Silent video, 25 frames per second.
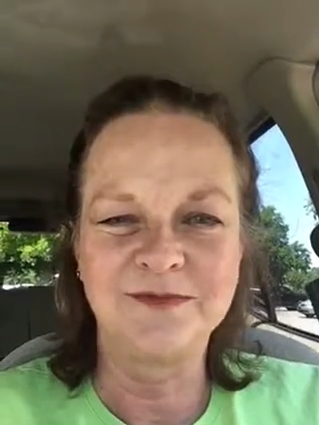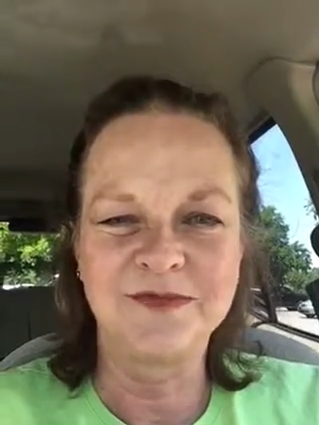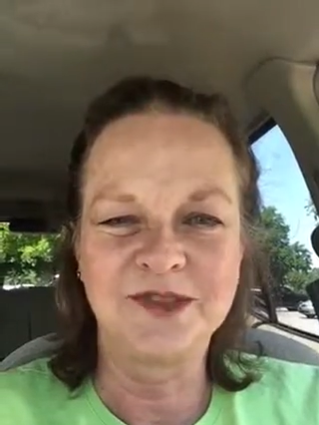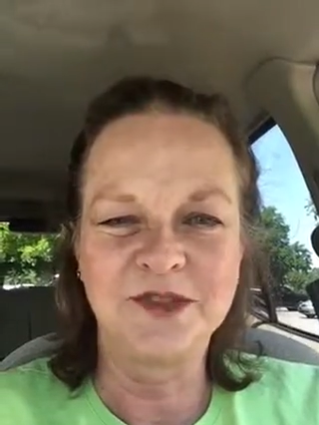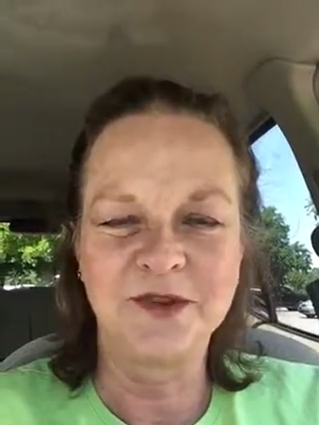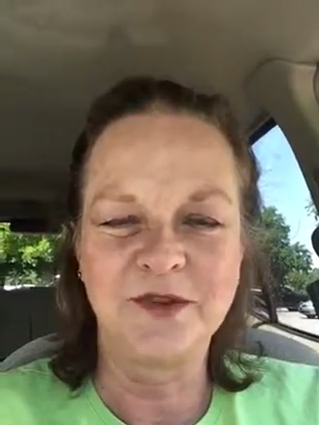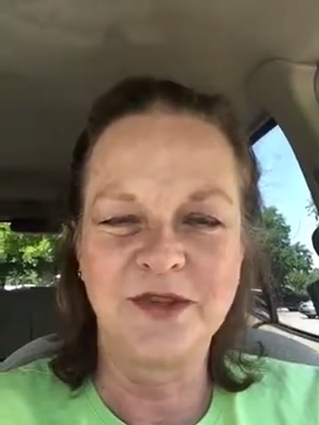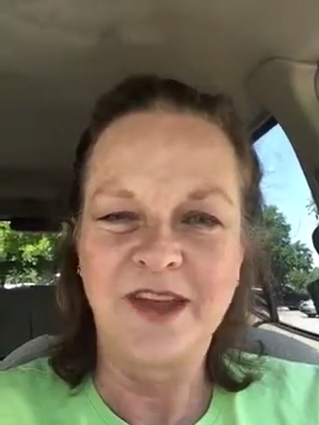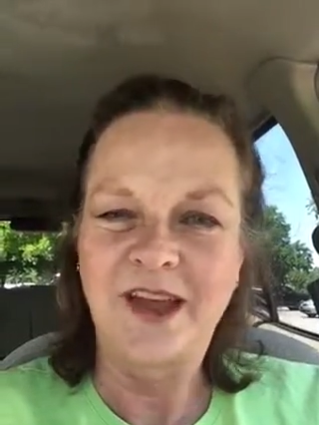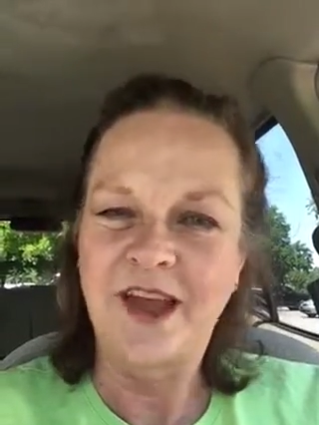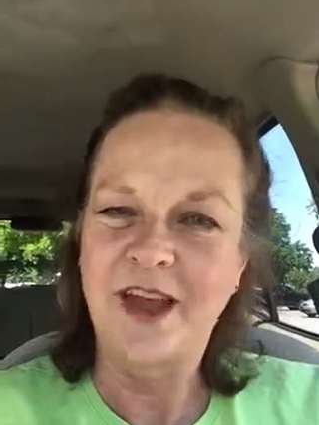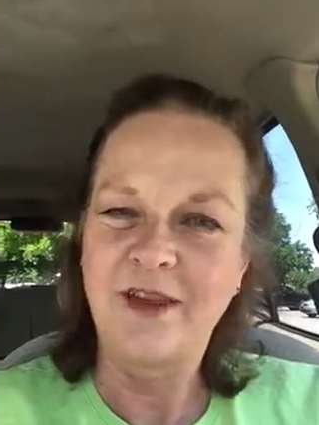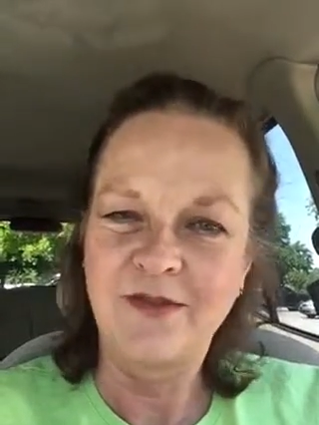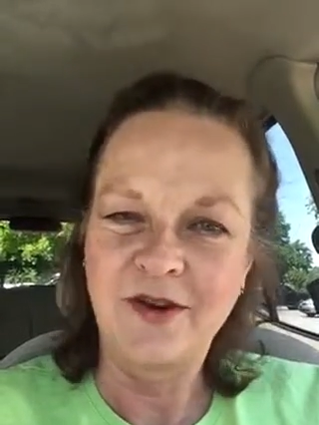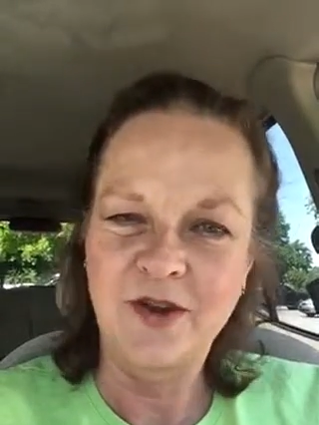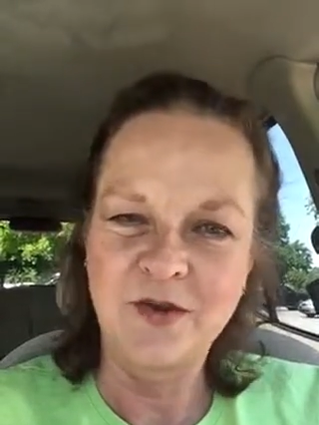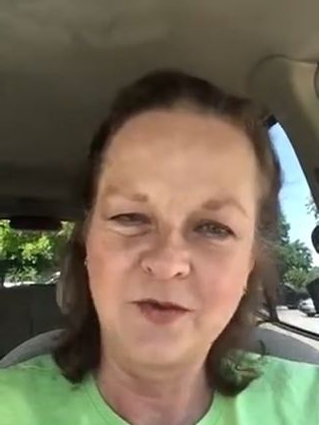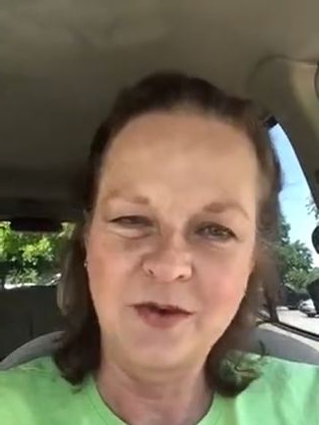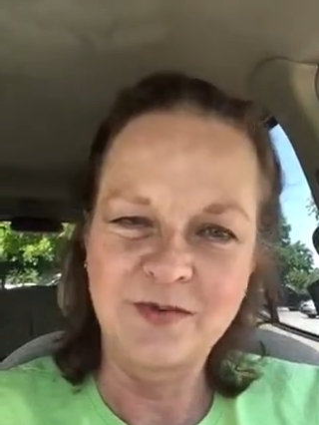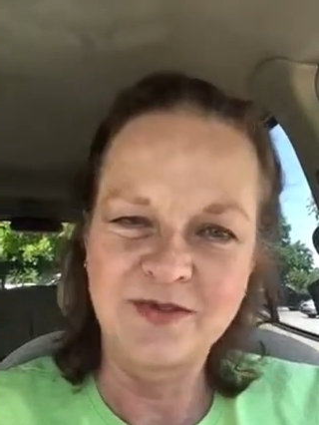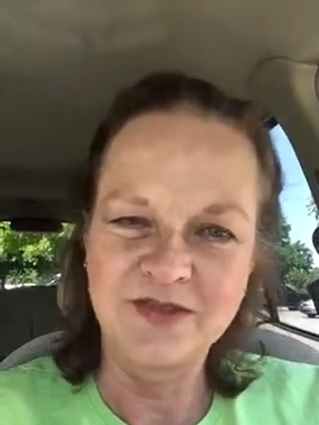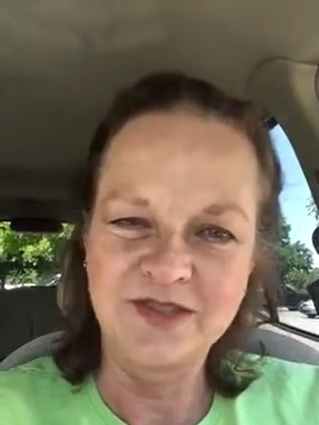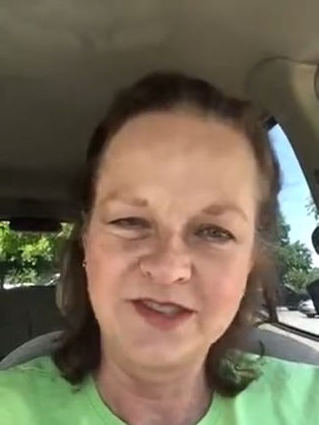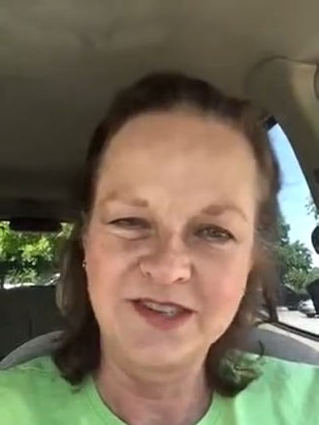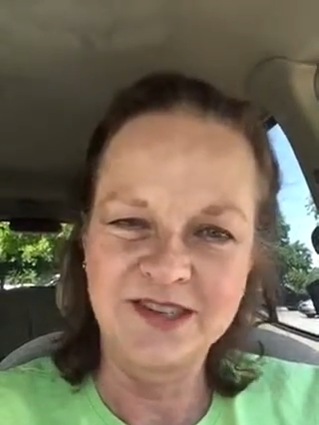to the Avon
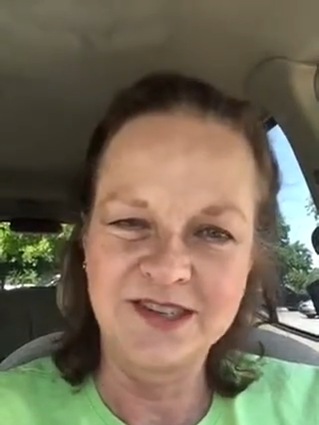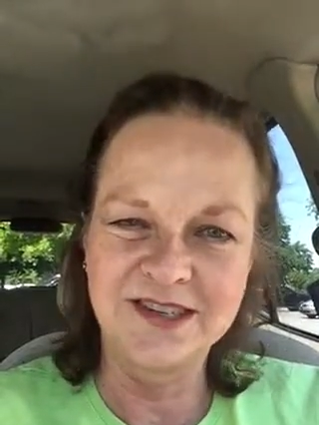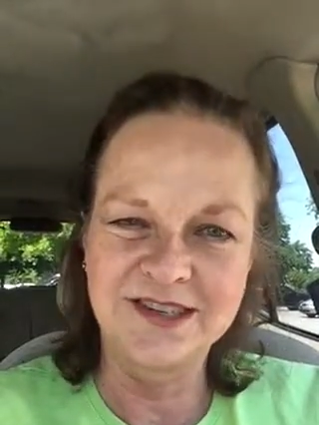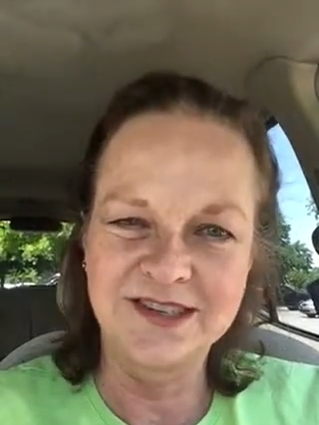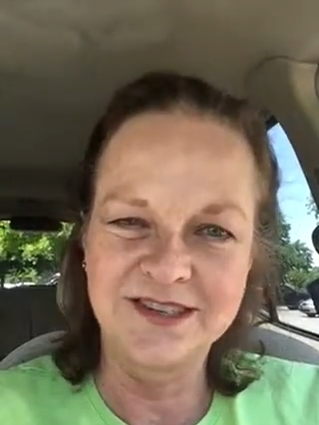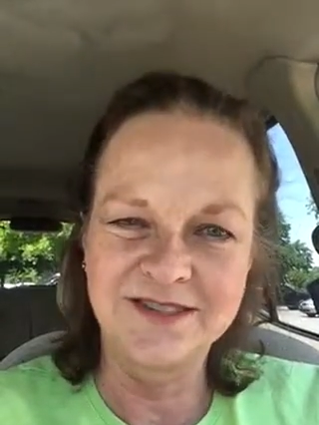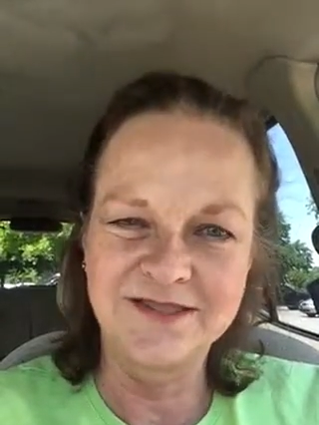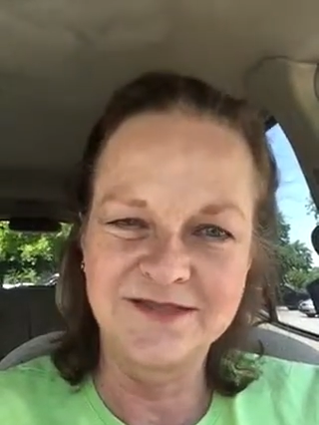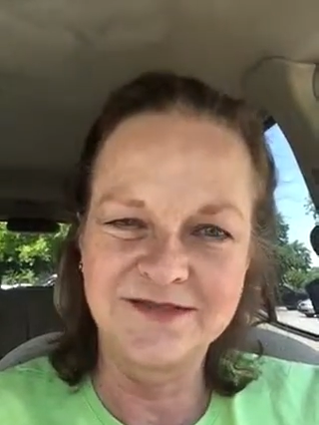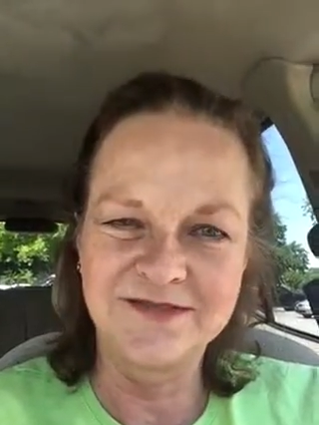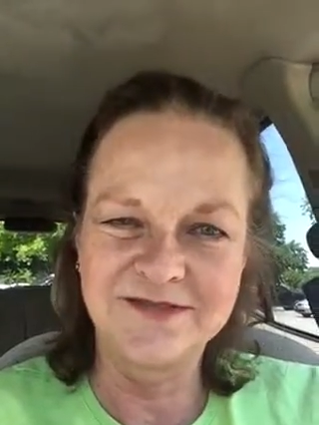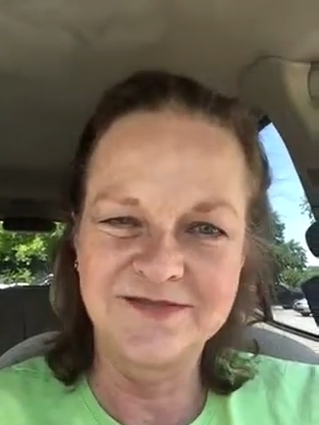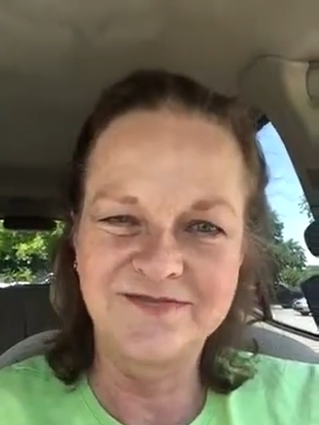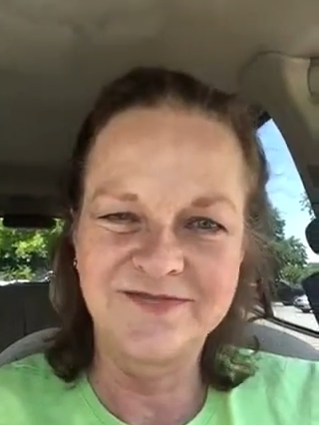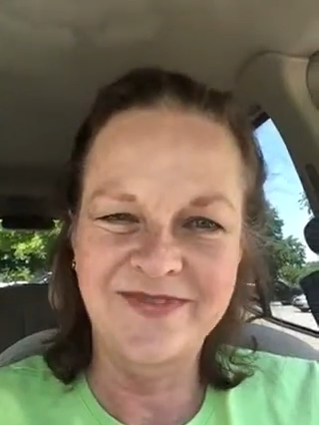representative.